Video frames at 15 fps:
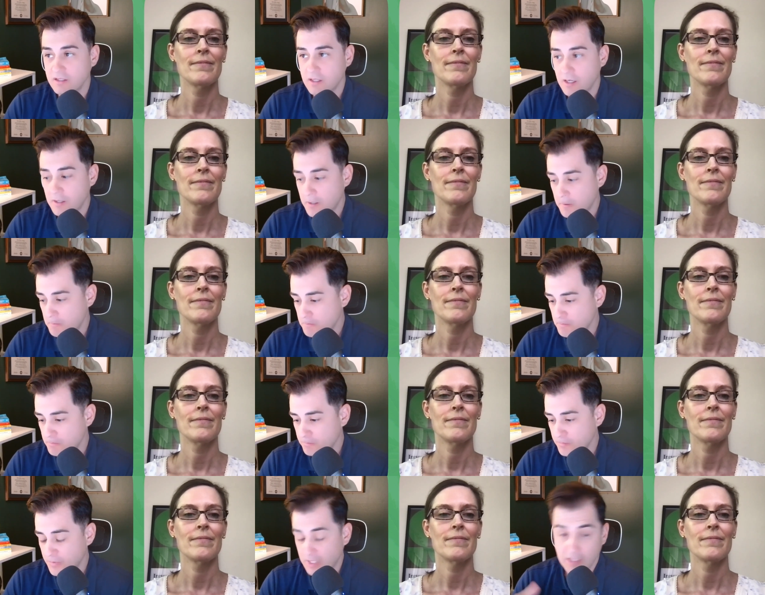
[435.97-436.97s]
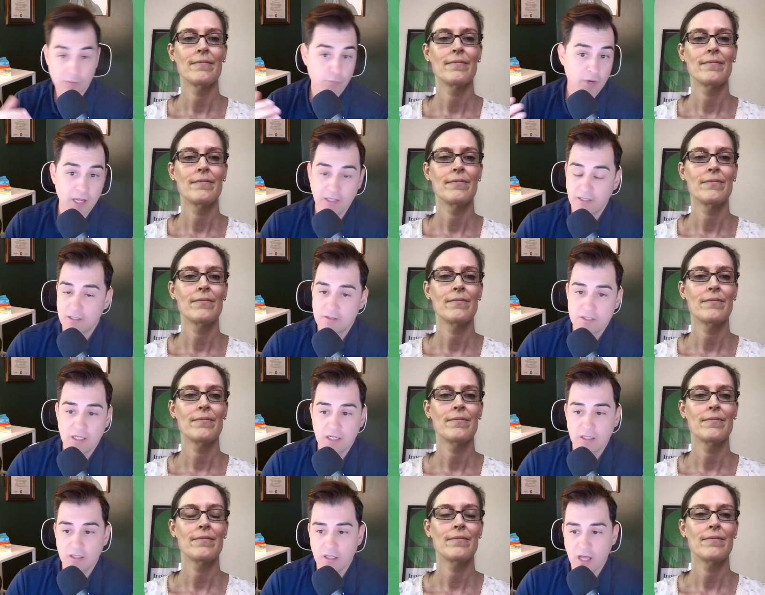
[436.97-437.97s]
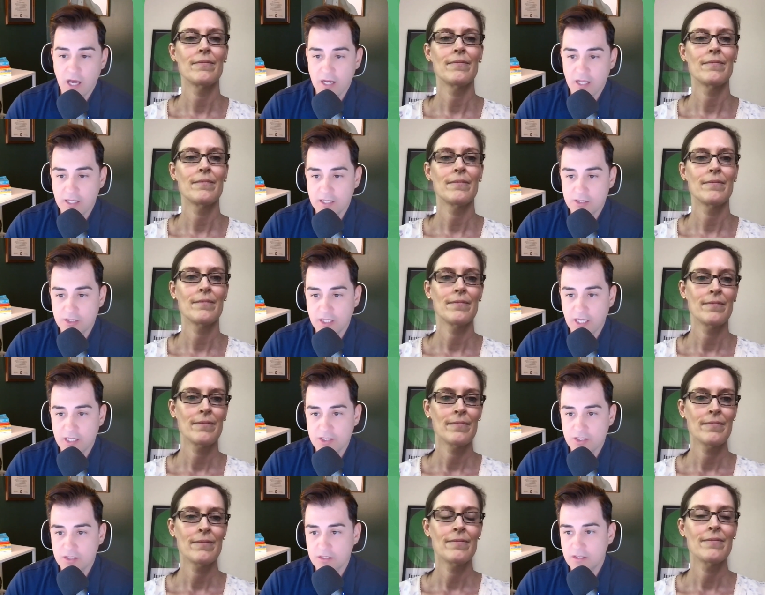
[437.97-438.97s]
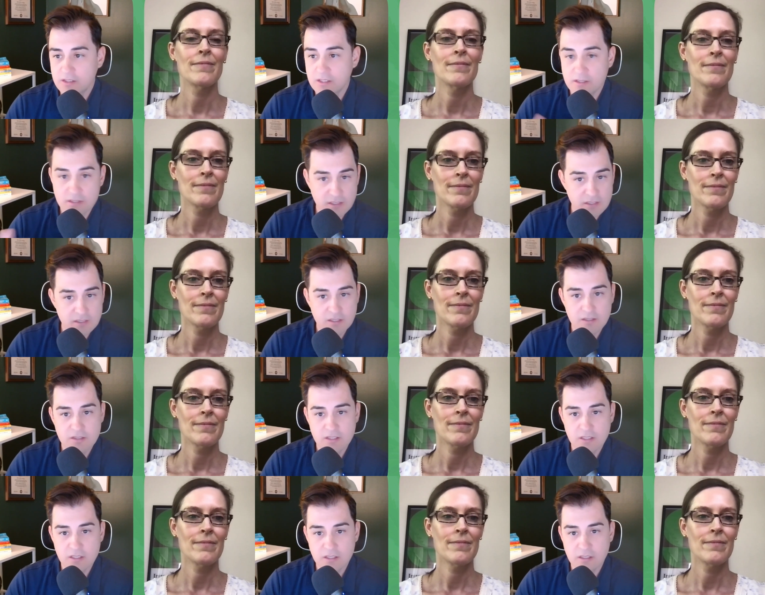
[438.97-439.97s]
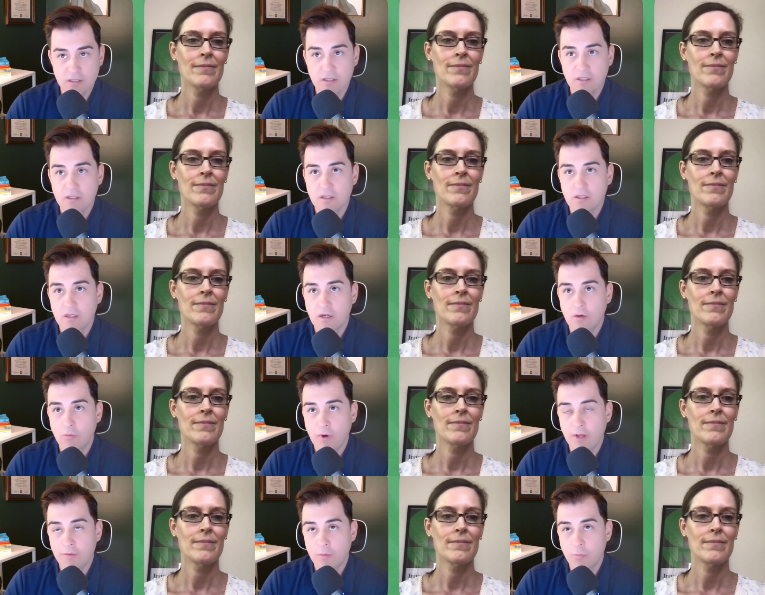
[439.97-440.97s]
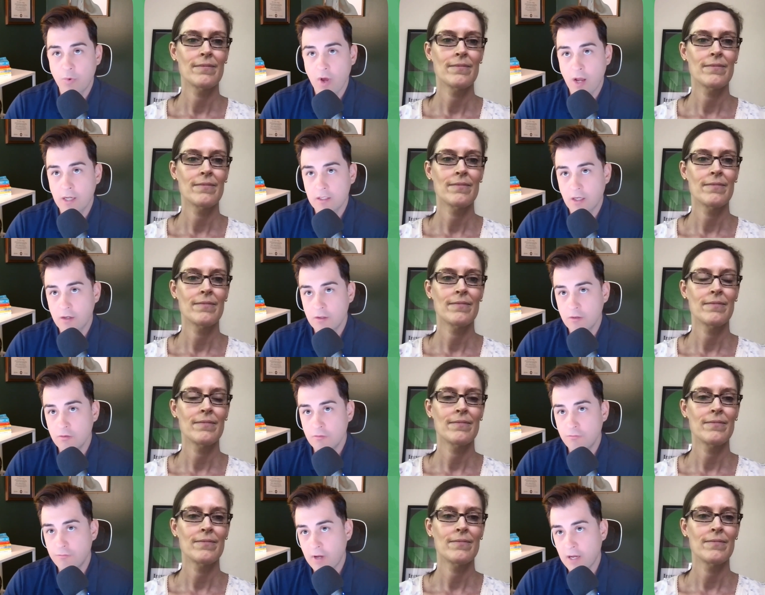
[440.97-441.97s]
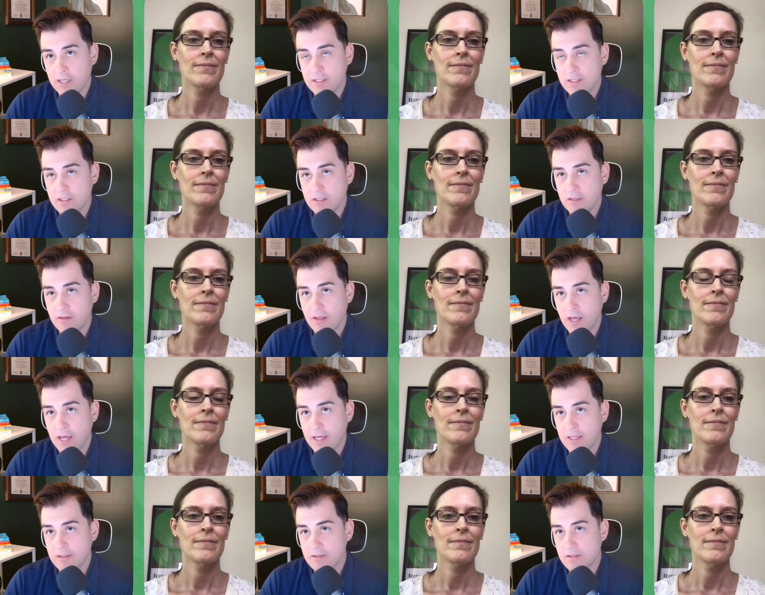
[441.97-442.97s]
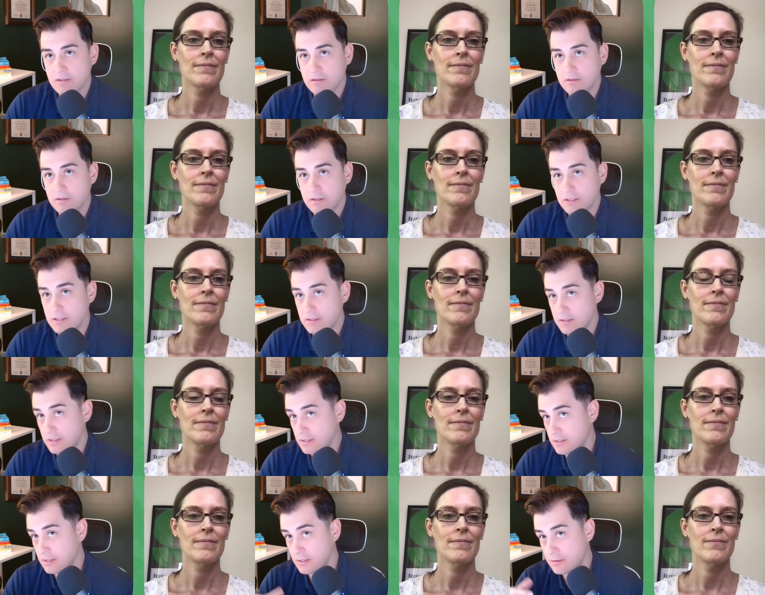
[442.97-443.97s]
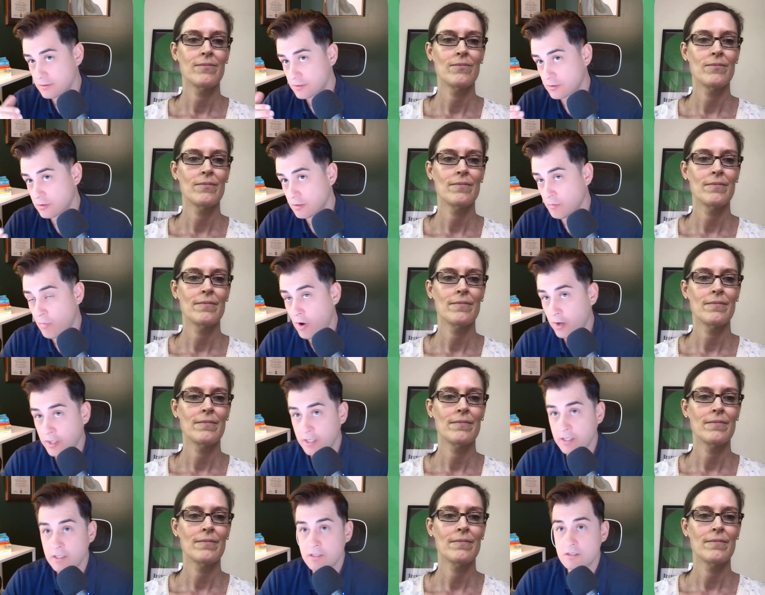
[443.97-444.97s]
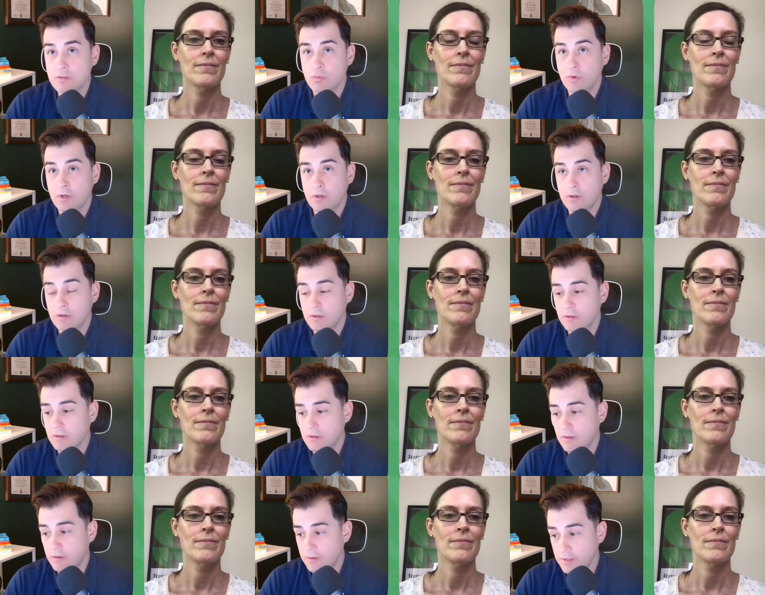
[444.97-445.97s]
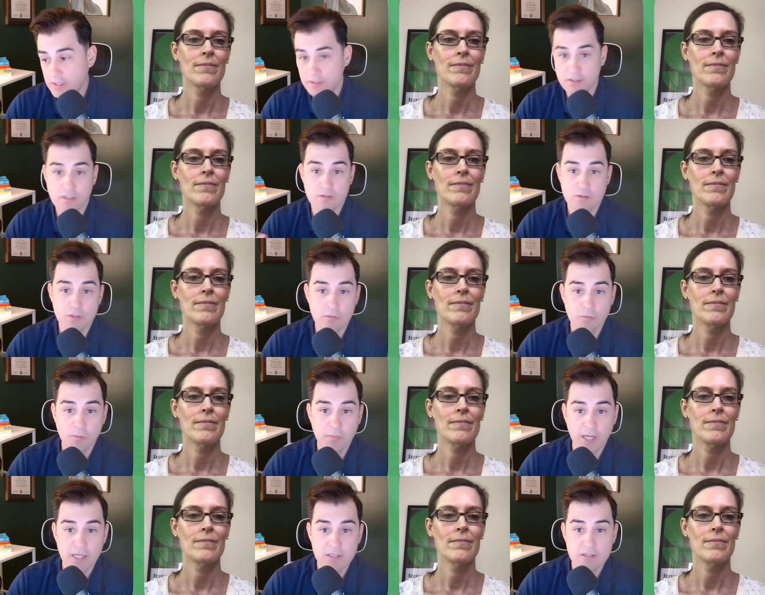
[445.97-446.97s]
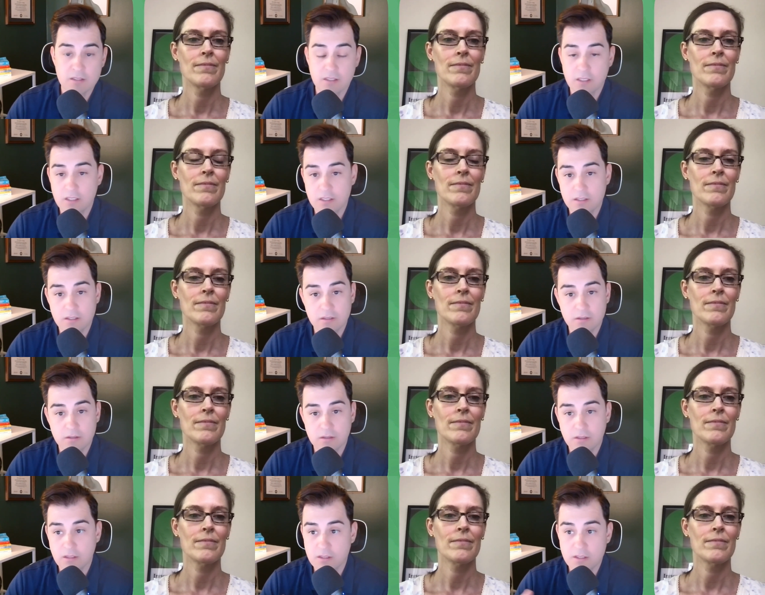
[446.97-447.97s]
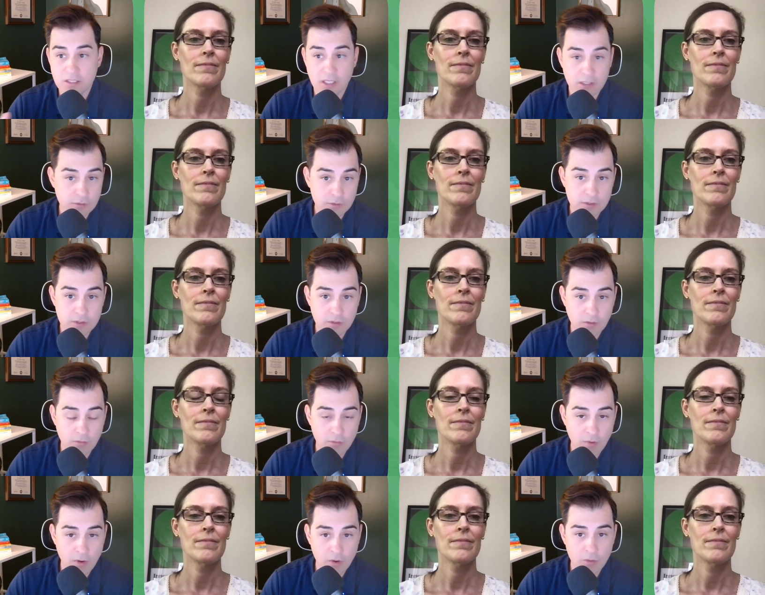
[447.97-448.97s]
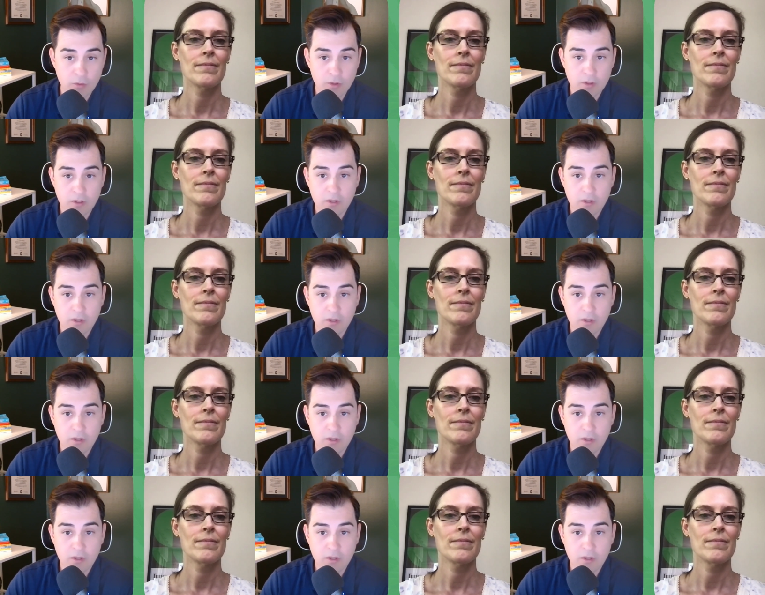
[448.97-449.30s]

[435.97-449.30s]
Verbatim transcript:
Speaker 1: um, right, like you said, a lot of education, consistency around the product. Are you finding that is is it in certain markets where this consumer base is continuing to grow